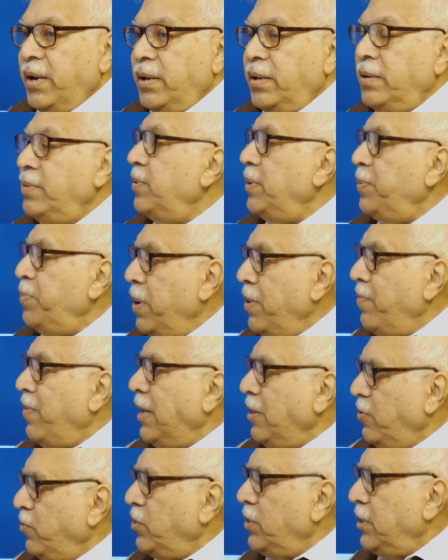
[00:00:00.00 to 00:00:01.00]

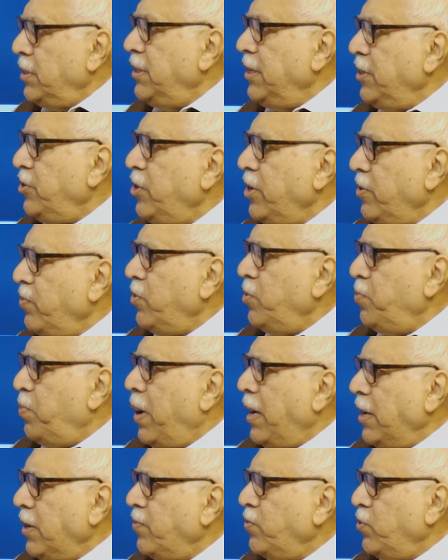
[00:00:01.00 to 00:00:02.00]
Mewat district was
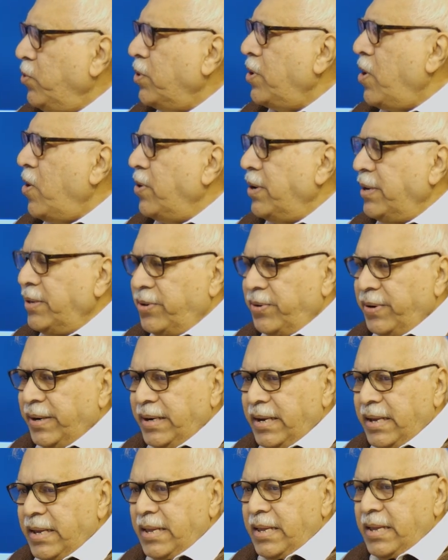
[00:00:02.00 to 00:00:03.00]
part of Gurugram
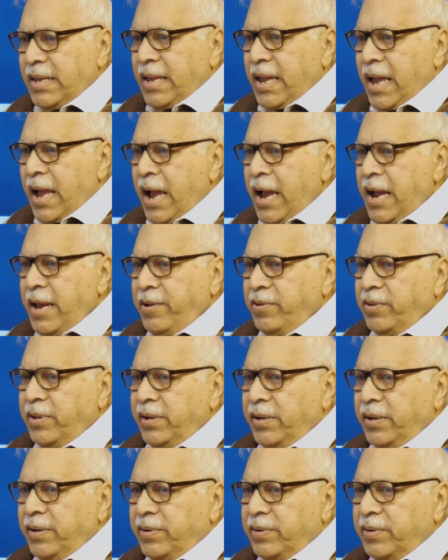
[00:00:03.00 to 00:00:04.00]
district, and
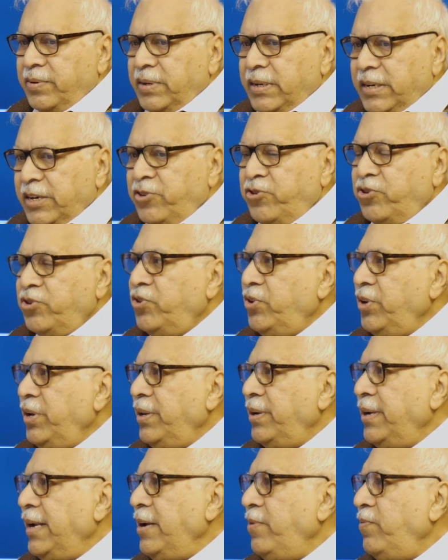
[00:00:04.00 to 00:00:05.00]
the
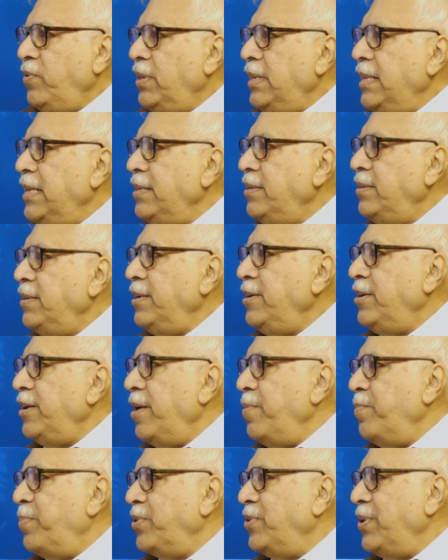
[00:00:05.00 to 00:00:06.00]
literacy rate was less than
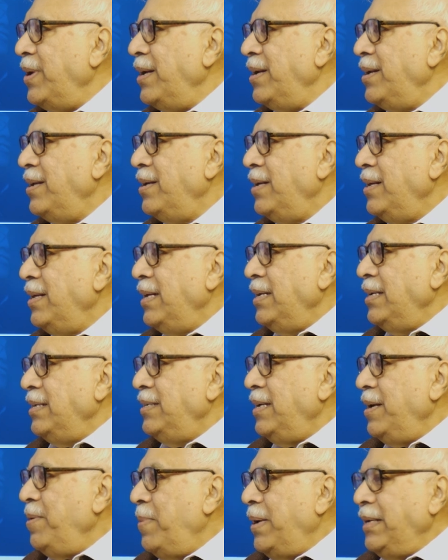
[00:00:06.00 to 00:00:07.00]
10%.
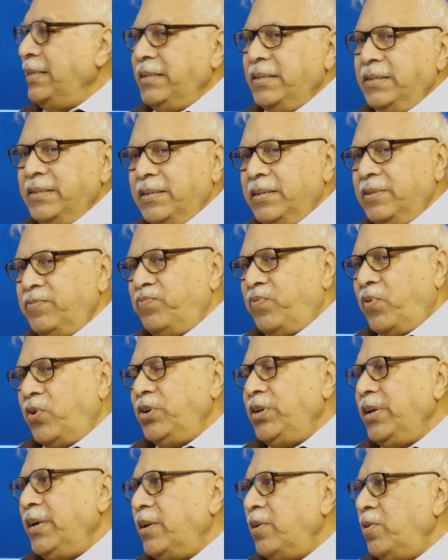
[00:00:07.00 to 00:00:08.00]
Imagine just
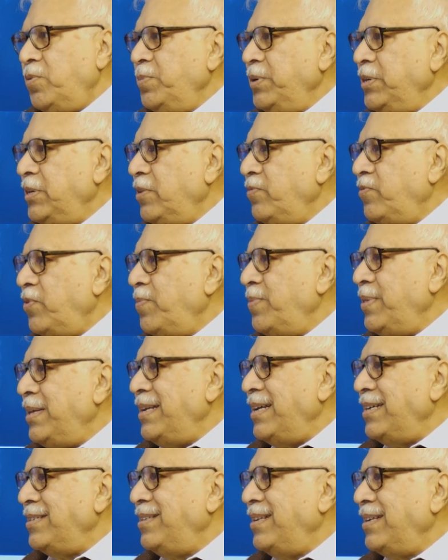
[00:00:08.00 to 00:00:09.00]
40 kilometers from the
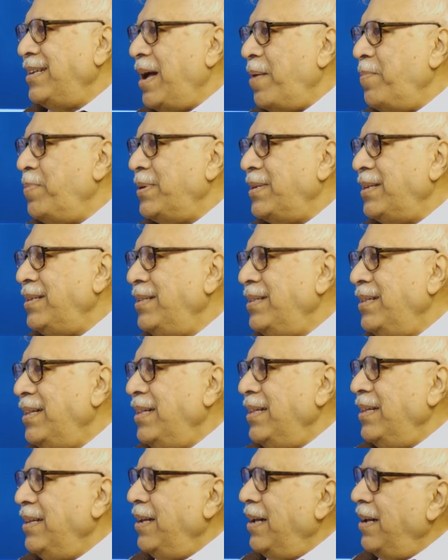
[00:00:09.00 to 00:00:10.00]
national capital,
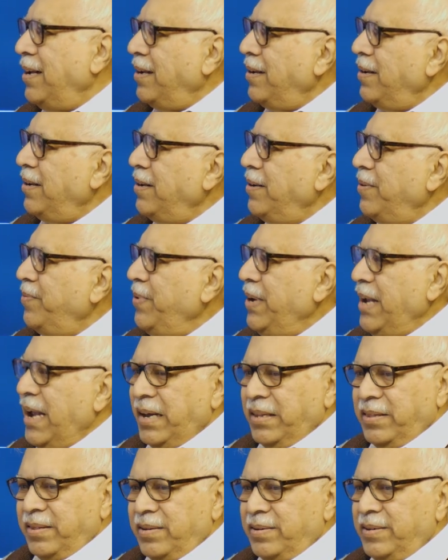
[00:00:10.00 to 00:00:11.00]
we
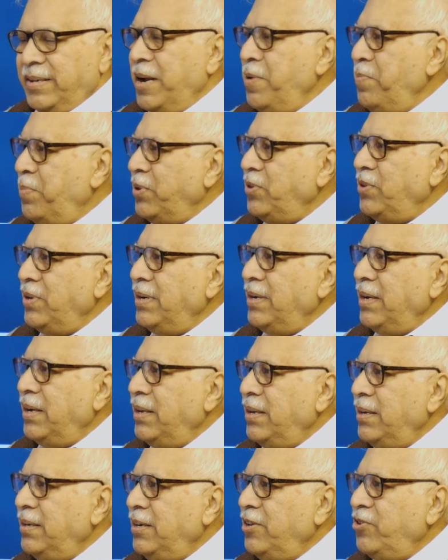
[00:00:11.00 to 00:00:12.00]
had the
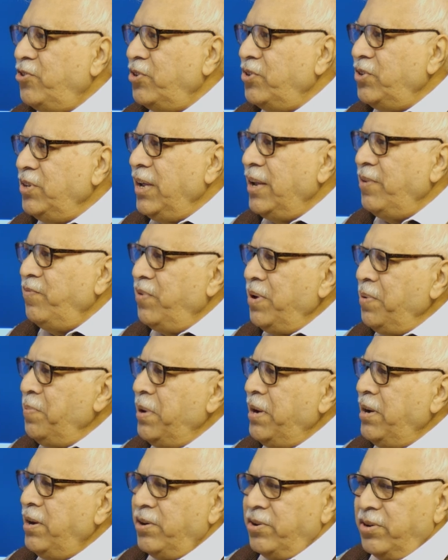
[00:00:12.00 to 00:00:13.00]
10% literacy, and
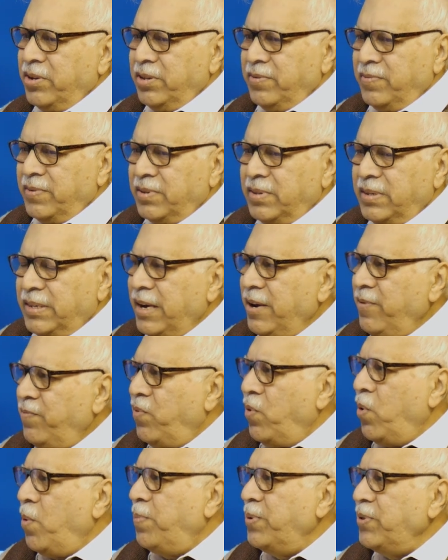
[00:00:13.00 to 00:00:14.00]
female literacy was
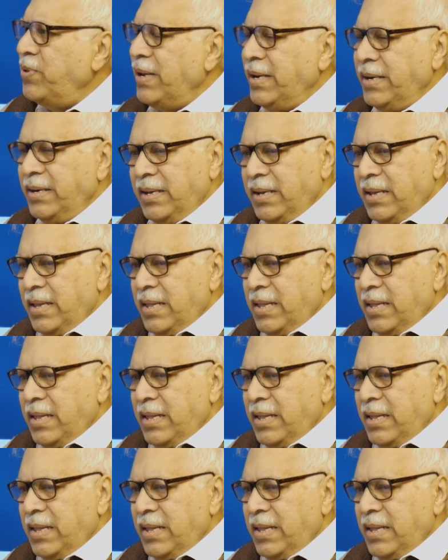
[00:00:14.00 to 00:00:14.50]
3-4%.